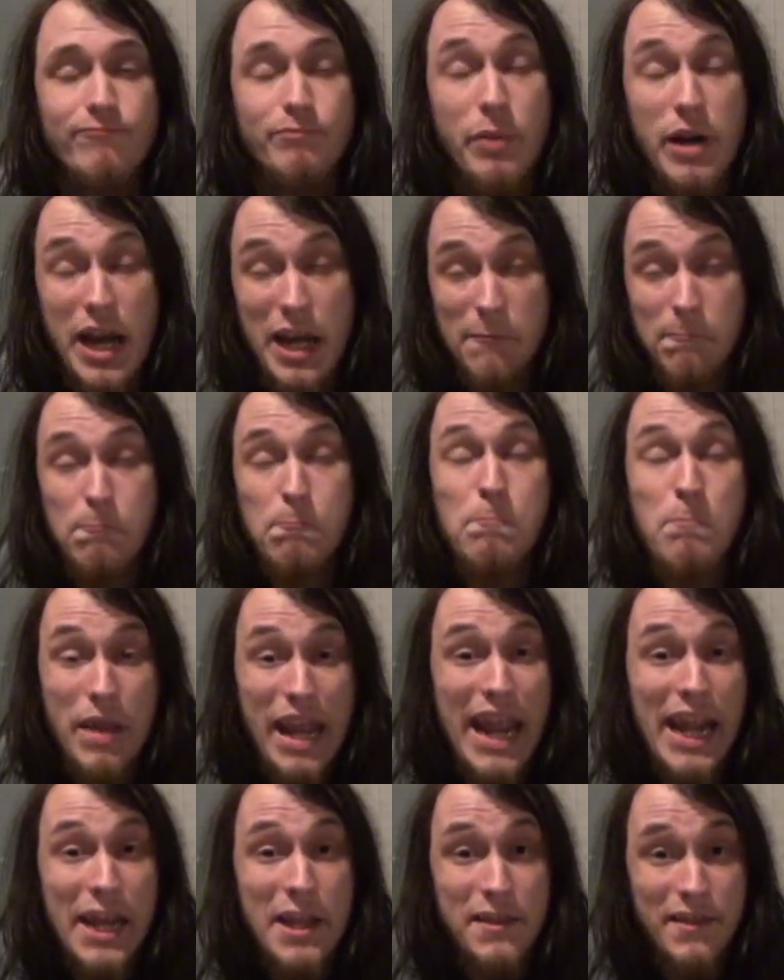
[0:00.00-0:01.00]
But
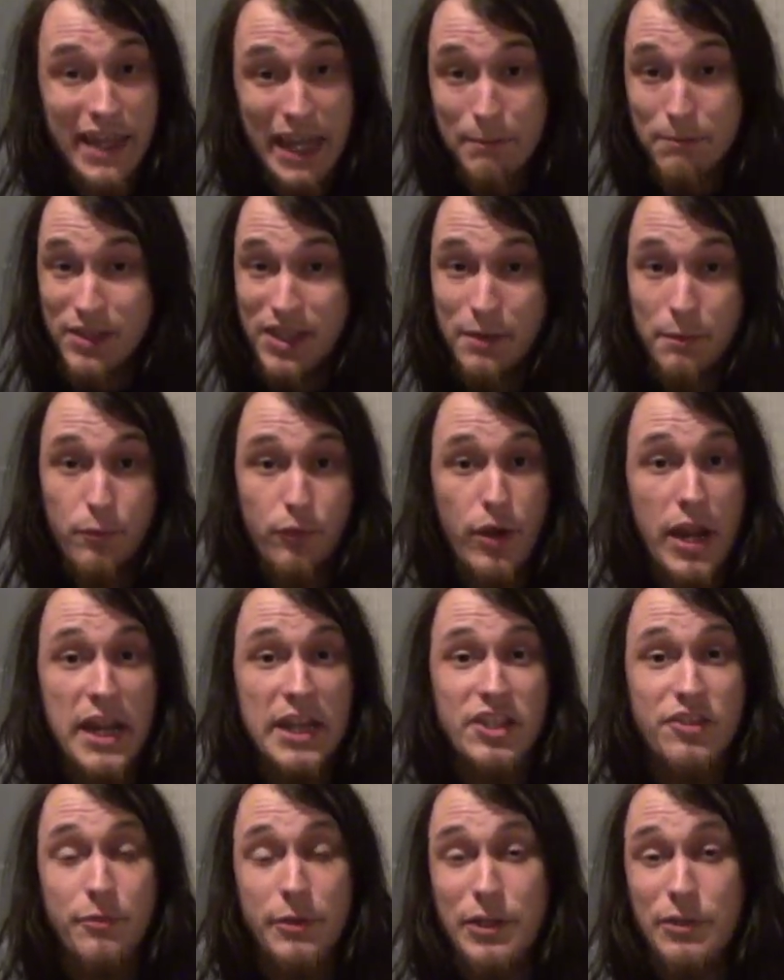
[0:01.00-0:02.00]
hey, them's the
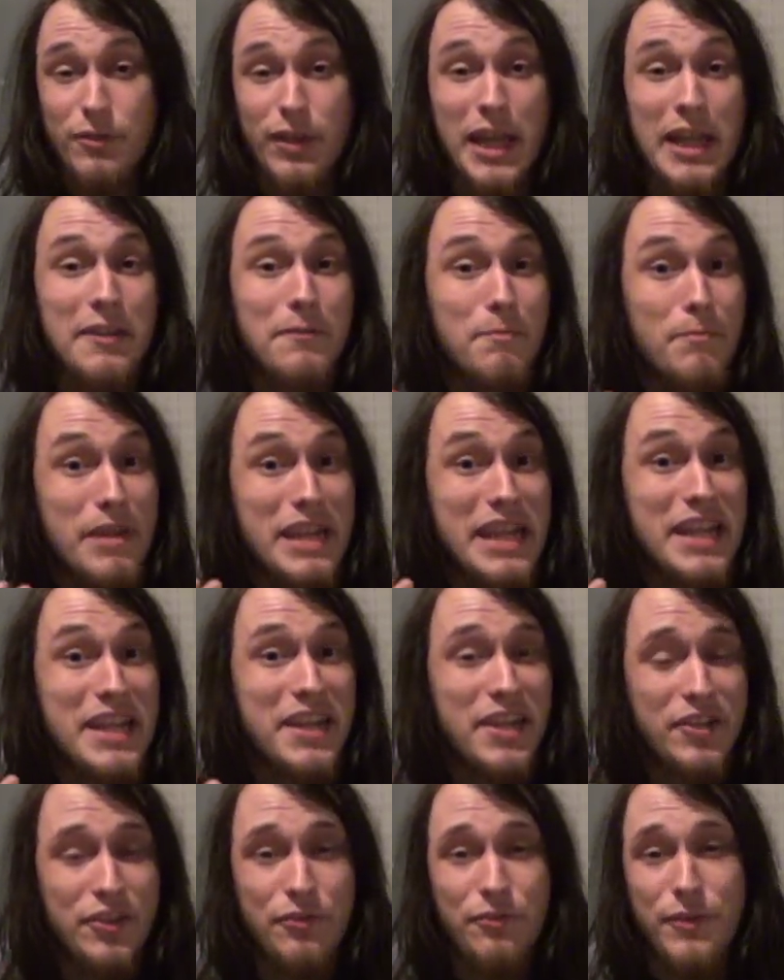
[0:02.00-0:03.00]
breaks when you're like me
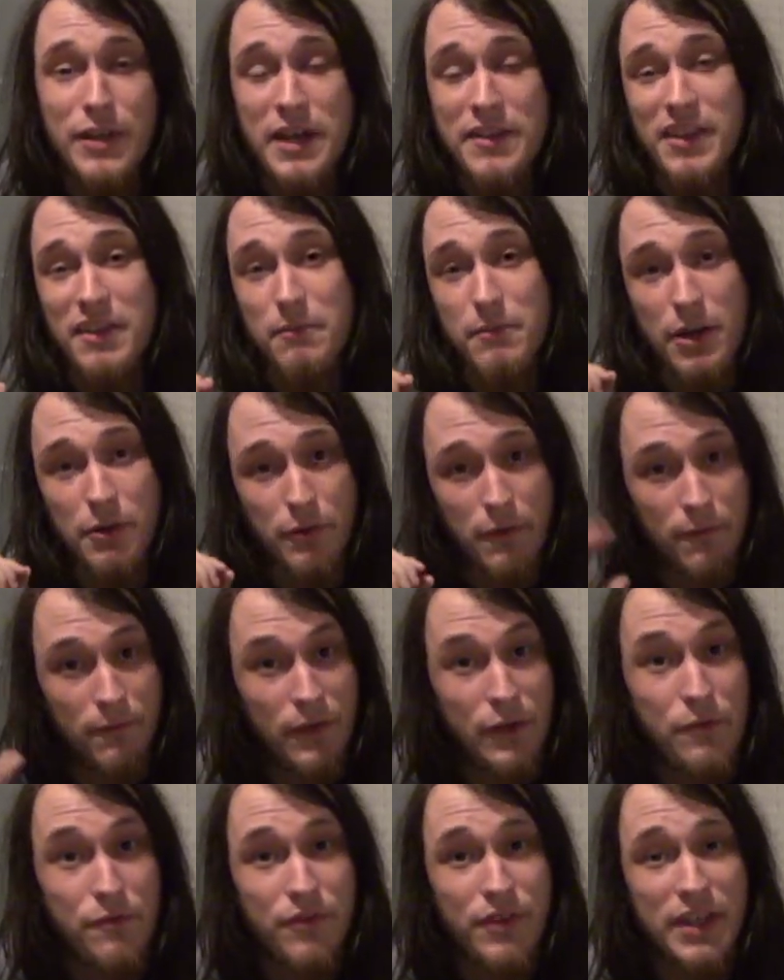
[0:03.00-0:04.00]
and do nothing but
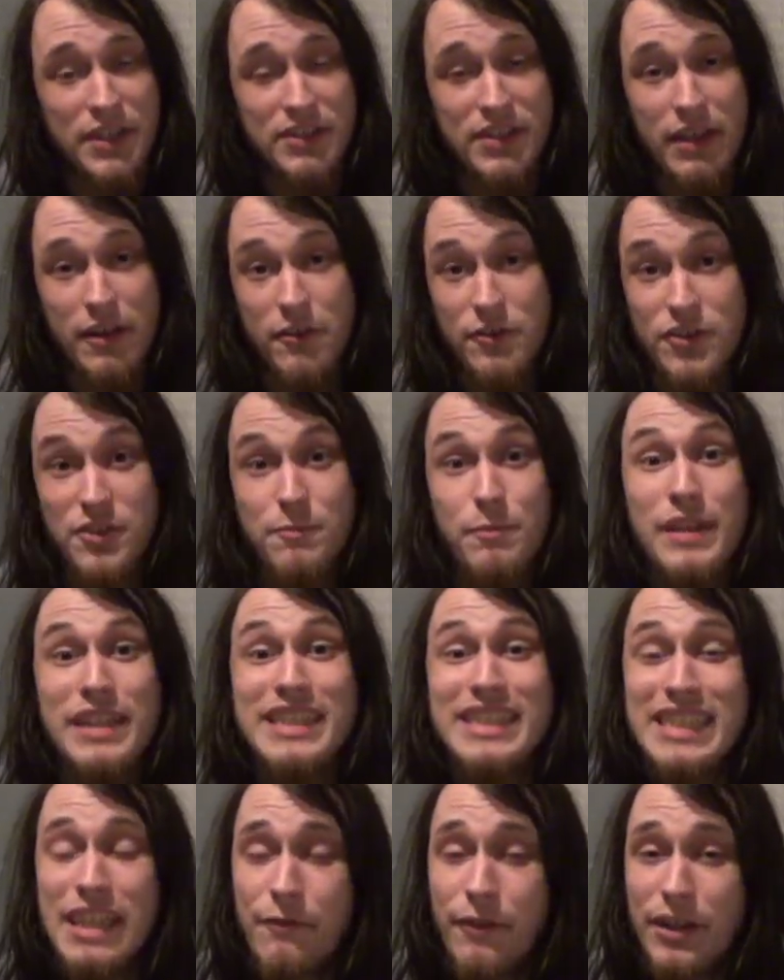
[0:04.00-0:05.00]
review things that are
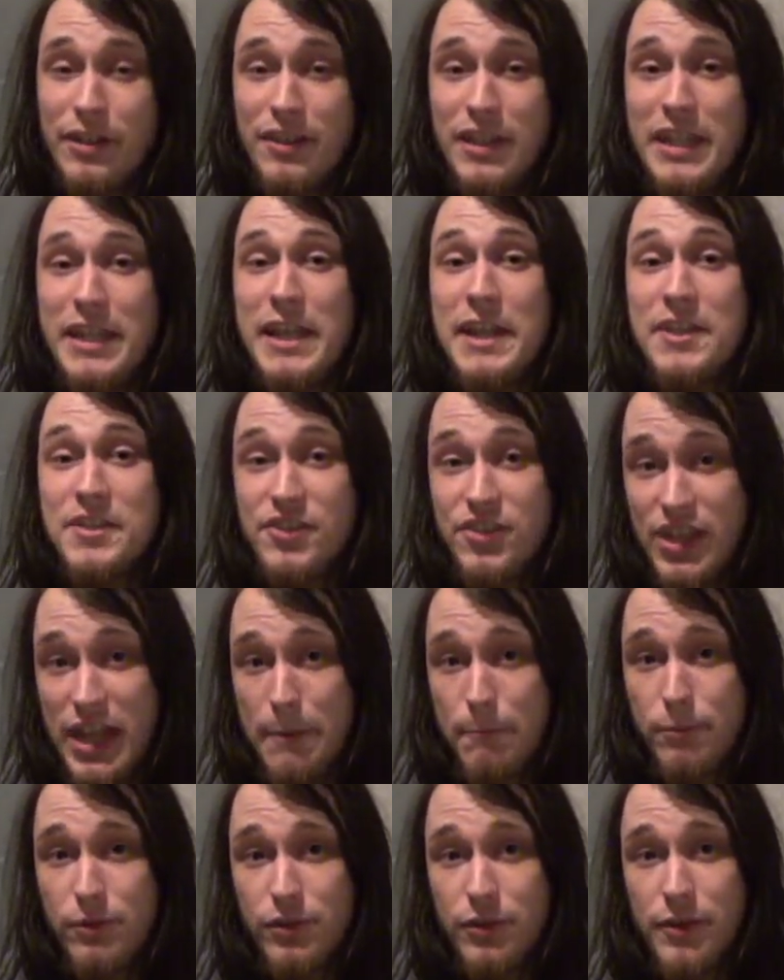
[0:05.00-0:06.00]
specifically
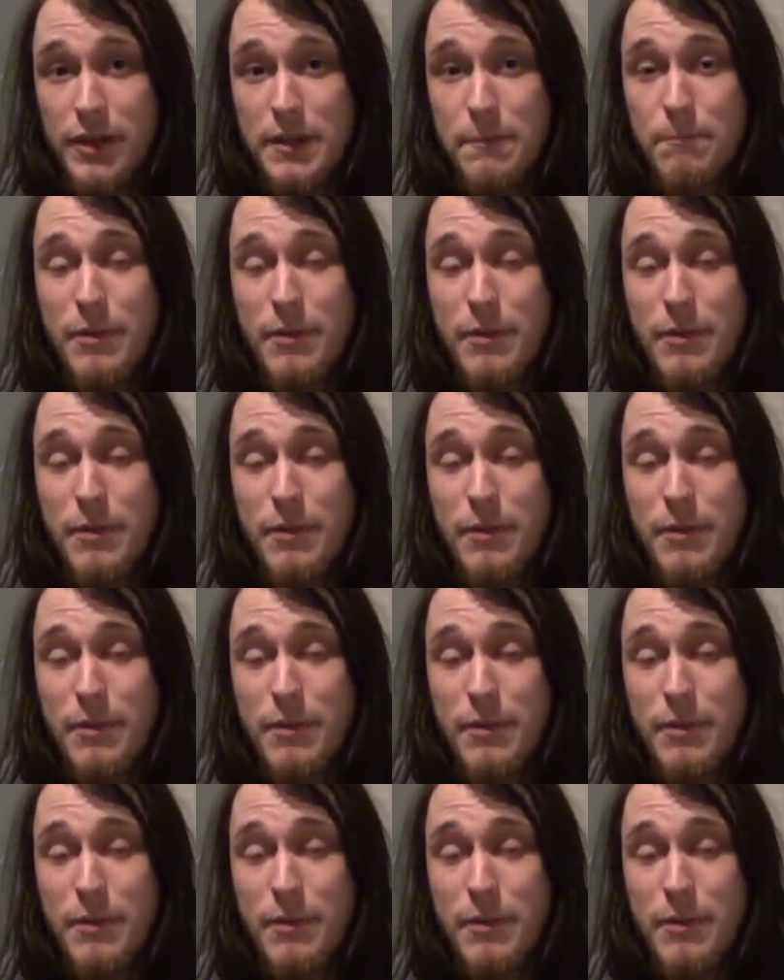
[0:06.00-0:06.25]
exemplary.